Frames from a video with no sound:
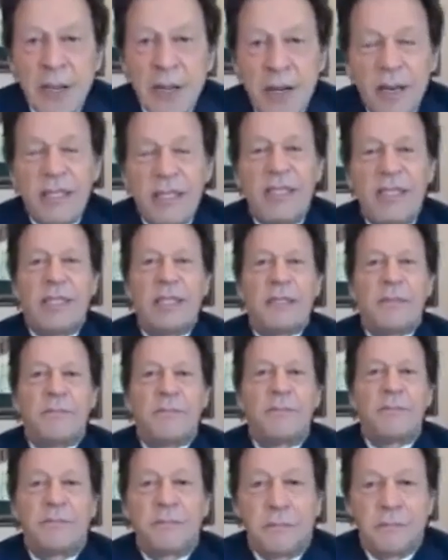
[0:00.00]
this
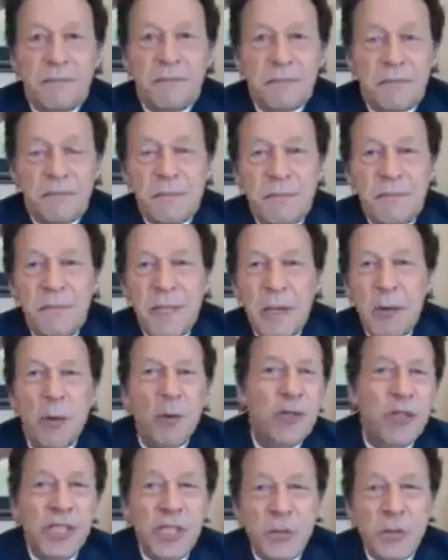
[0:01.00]
ideology
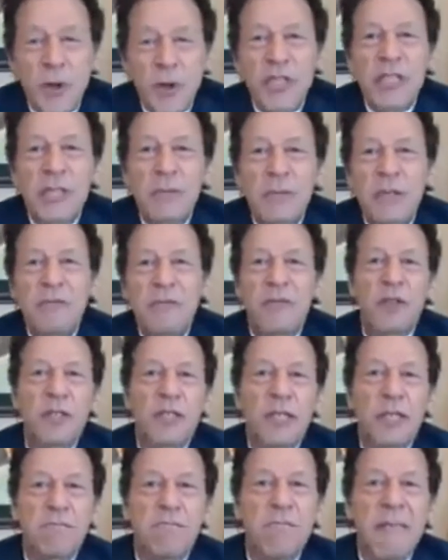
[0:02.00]
was
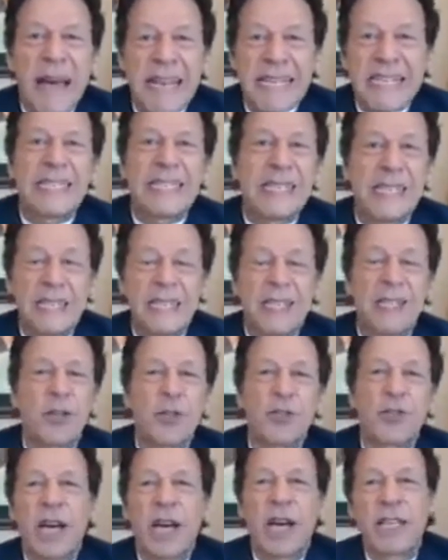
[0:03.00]
responsible for the
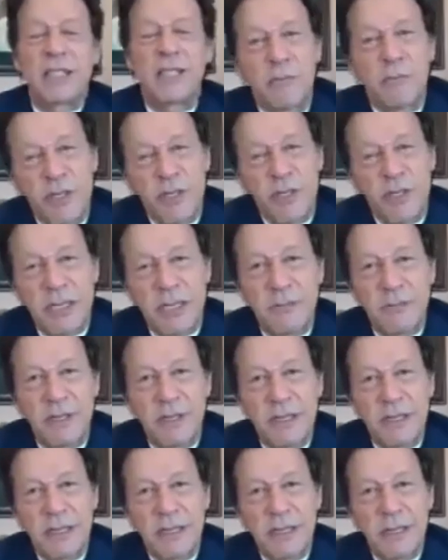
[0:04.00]
massacre in Gujarat of
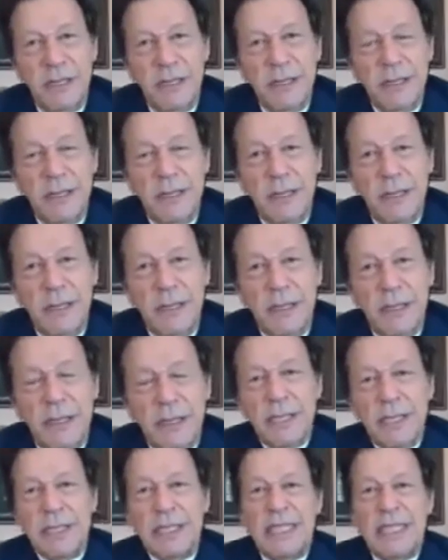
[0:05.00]
Muslims.
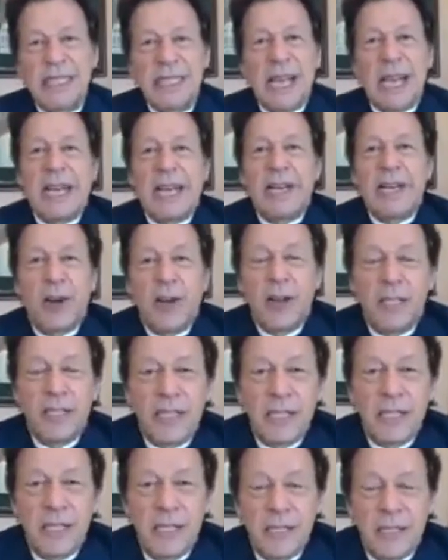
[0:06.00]
This
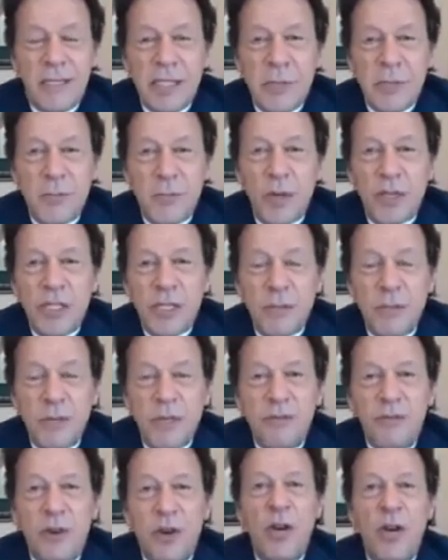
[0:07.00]
ideology is
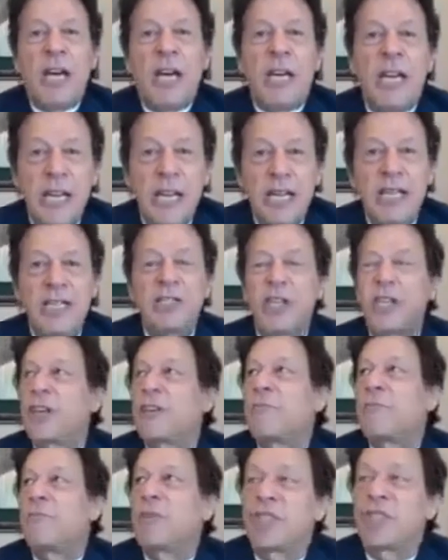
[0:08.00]
responsible for
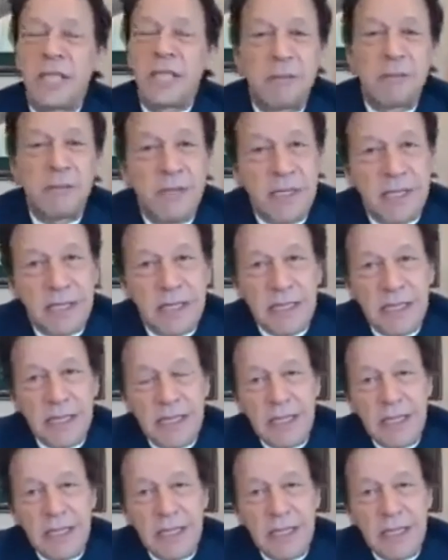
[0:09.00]
lynching of Muslims,